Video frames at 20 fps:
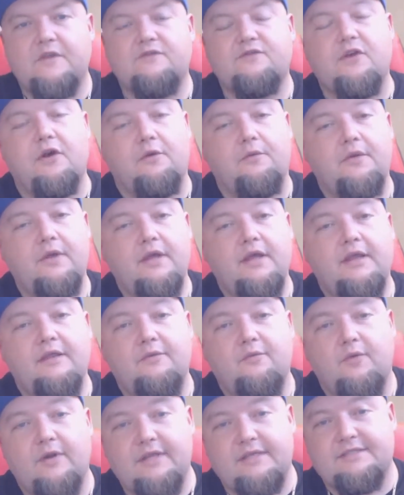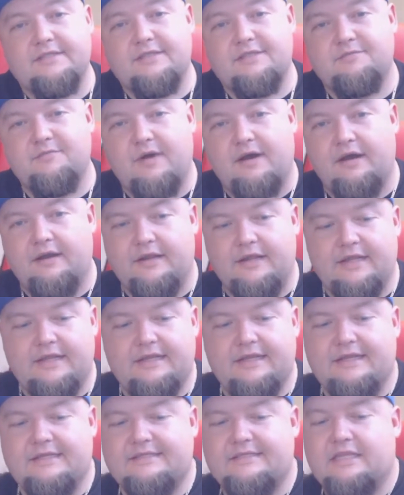So, what is this mod?
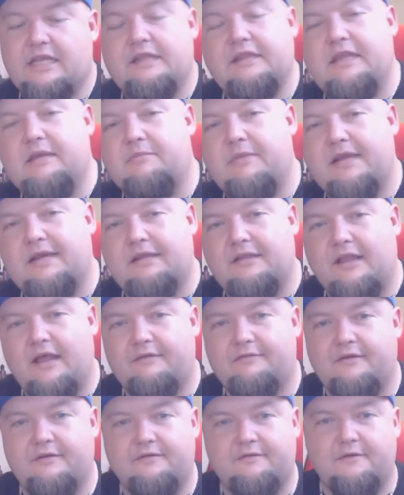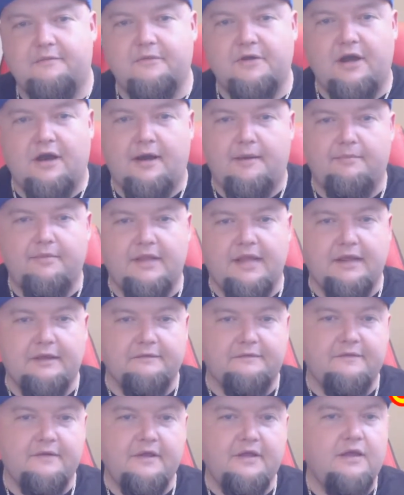It is the McLovin from
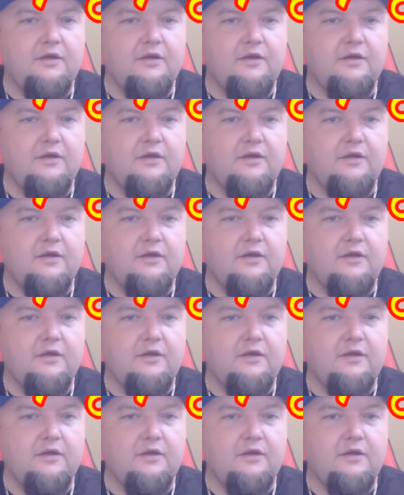Complyfe.